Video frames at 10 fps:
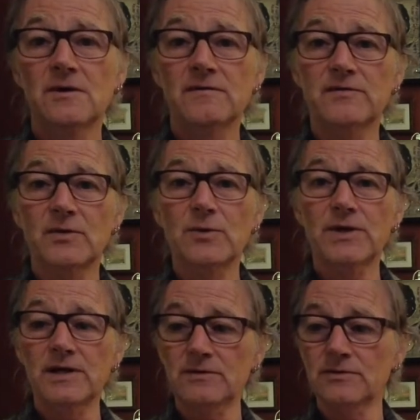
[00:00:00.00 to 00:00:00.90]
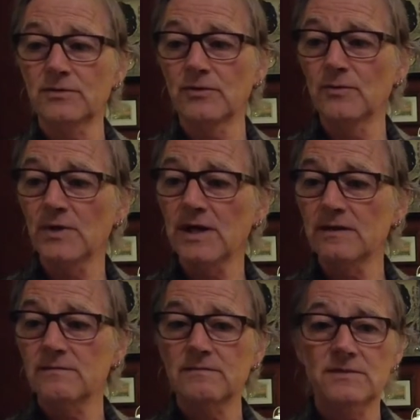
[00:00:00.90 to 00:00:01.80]
for what the hell's going on with that
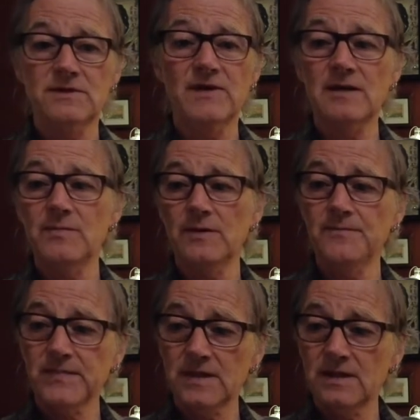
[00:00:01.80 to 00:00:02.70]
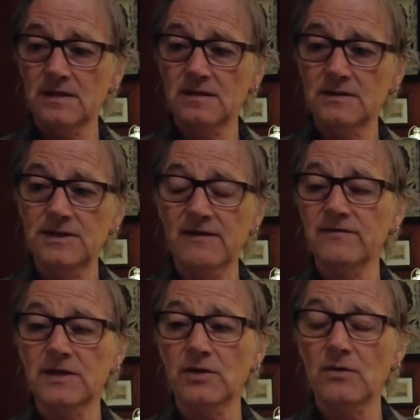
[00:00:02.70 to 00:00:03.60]
Shiveg, but
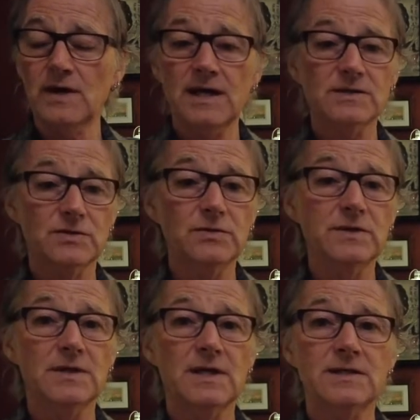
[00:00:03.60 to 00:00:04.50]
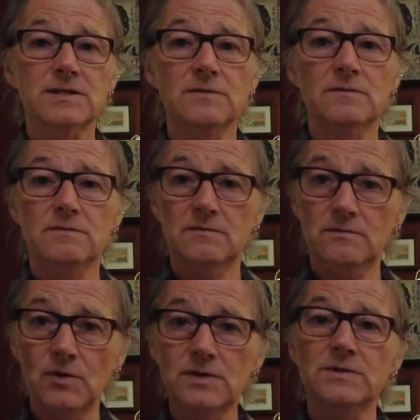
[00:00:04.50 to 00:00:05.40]
definitely not as good as it
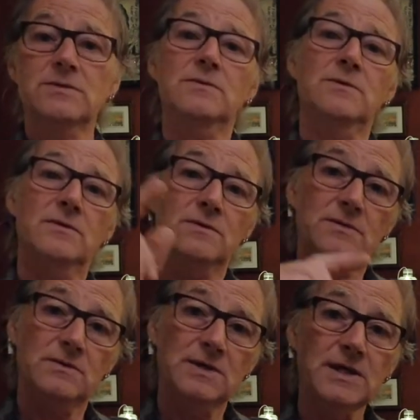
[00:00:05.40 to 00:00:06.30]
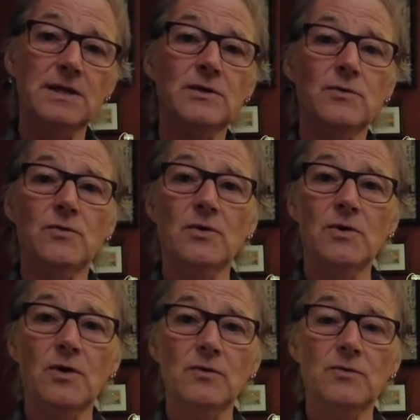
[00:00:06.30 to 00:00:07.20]
was a year ago,
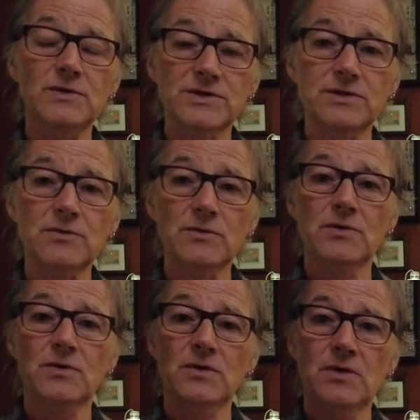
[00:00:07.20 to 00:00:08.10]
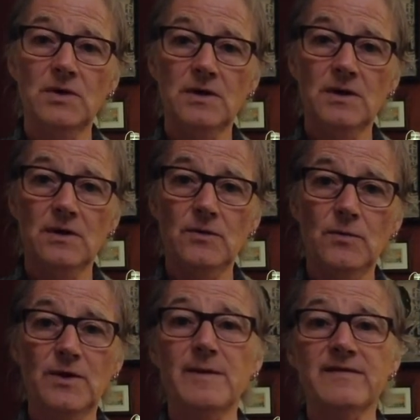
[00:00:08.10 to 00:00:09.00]
although it's still
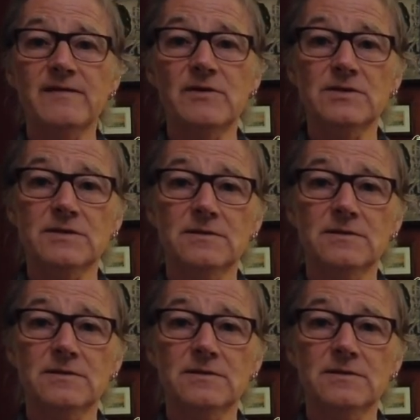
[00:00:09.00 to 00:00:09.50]
one of my favourites.